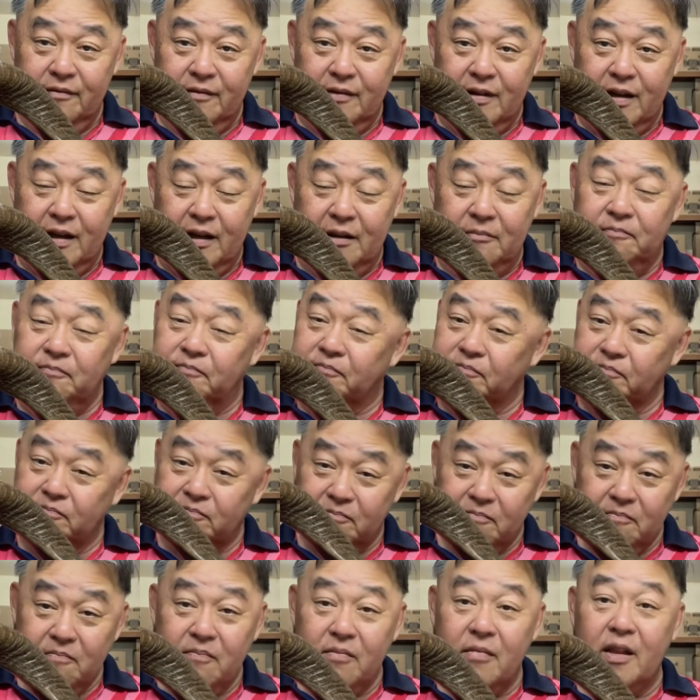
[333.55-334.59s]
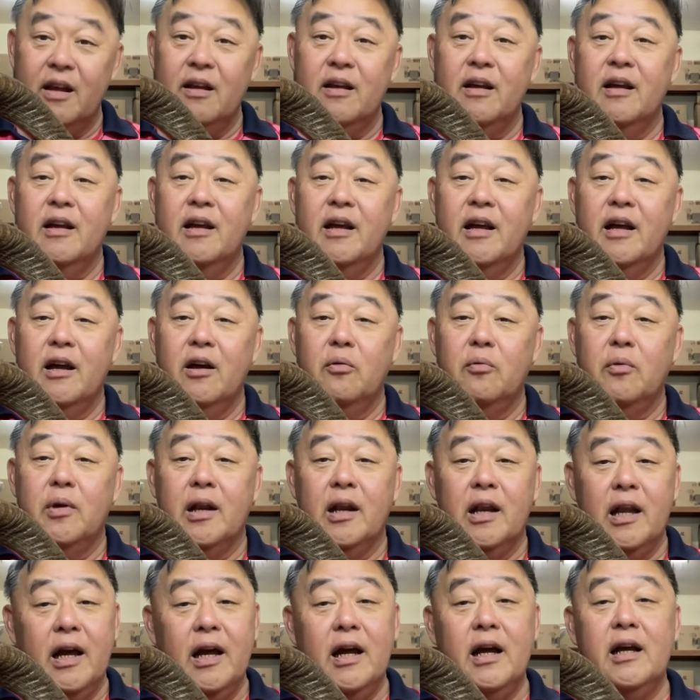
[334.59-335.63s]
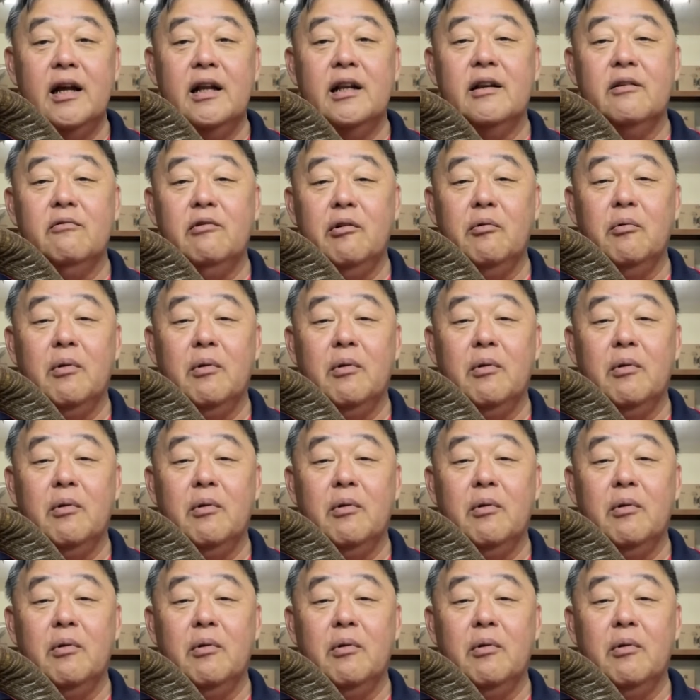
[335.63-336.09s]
Then we